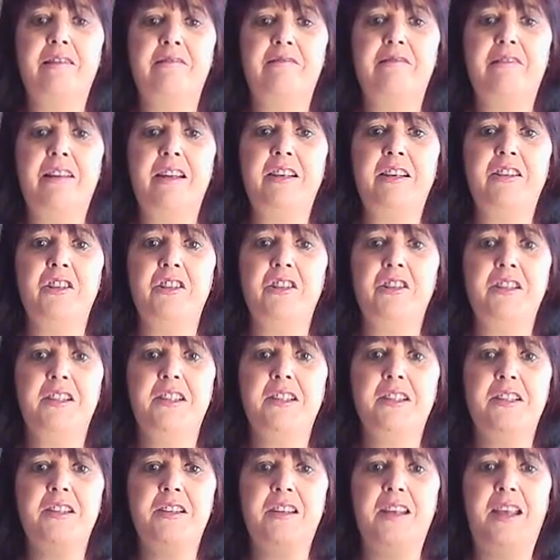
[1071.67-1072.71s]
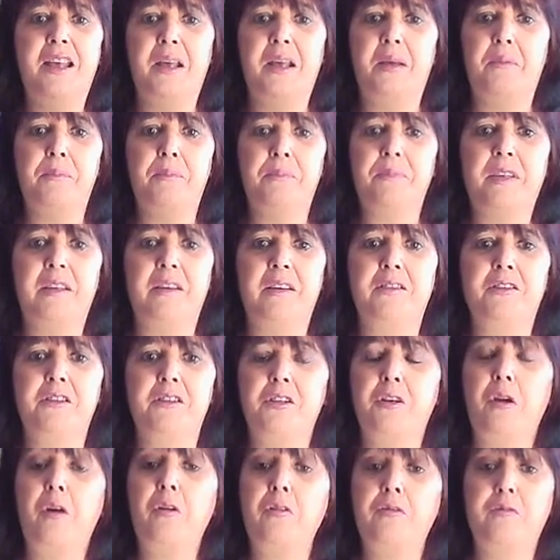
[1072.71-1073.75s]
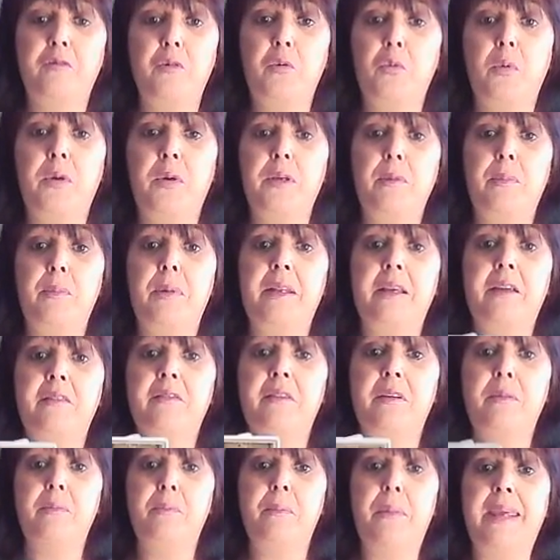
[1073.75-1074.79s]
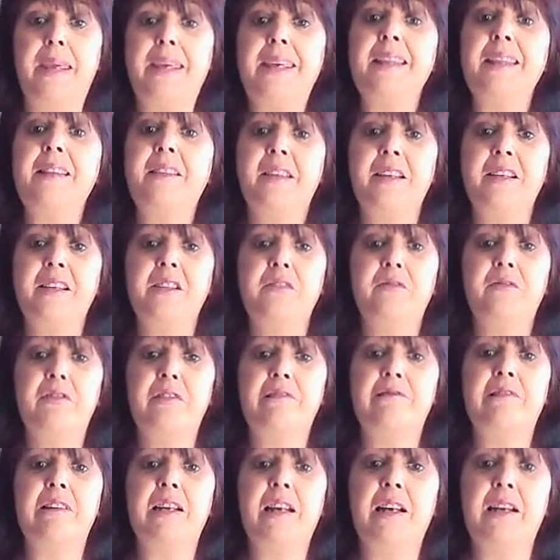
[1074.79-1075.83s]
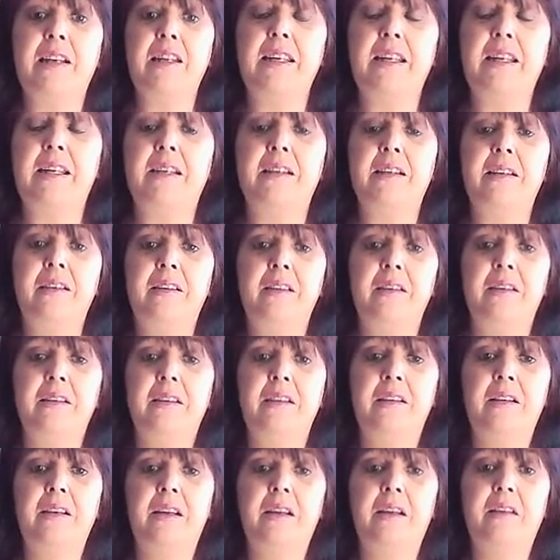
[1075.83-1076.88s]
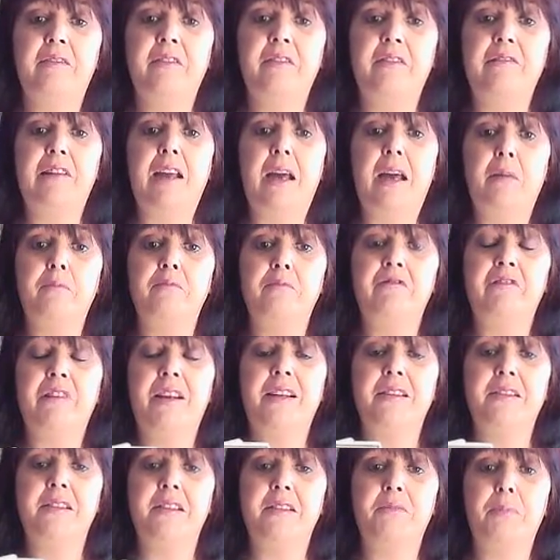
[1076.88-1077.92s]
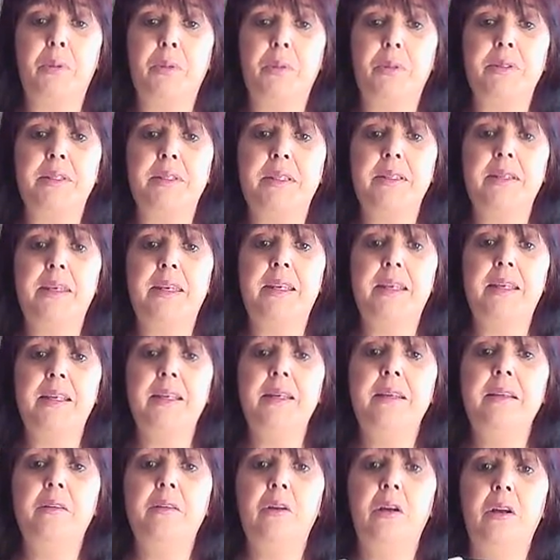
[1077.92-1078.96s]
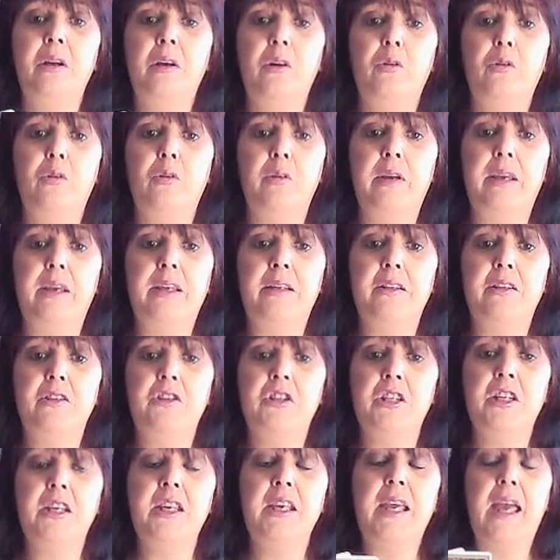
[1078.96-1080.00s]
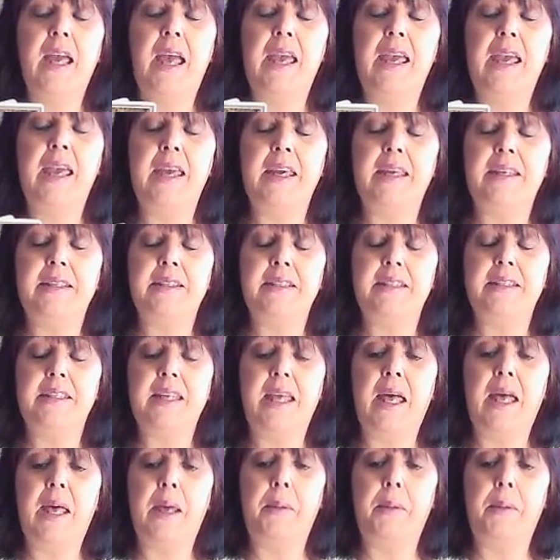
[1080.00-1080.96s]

courageous to go for what you believe in, making things very clear. A very upfront person here, or energy, and